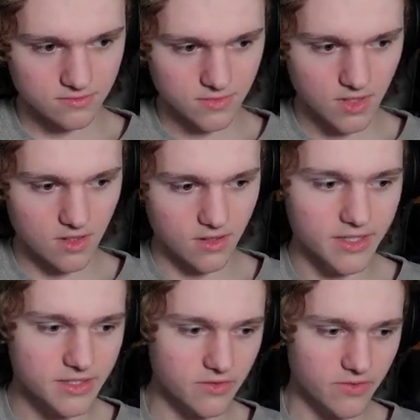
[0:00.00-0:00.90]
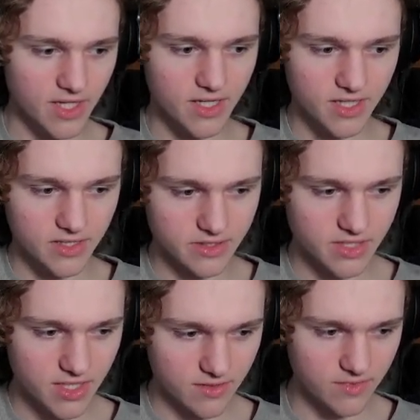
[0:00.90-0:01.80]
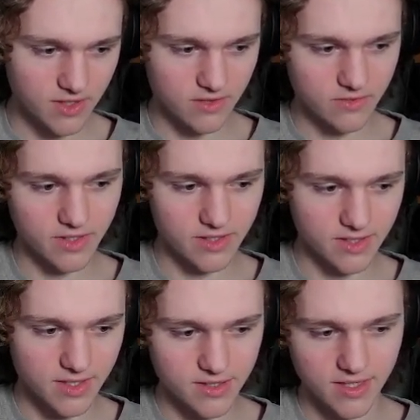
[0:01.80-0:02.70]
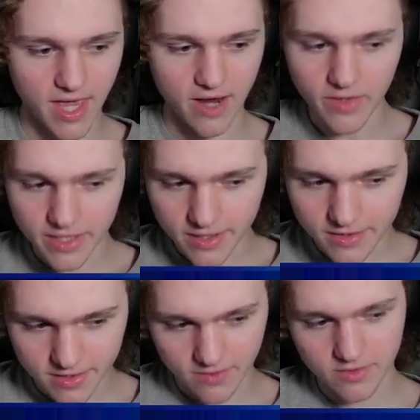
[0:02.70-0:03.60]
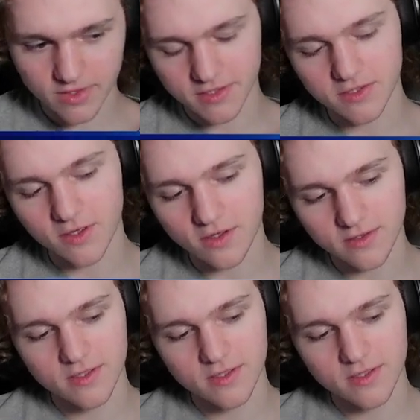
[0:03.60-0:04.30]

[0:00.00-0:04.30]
All right, so we kind of get the same thing with like the carrot. Is that what this is called?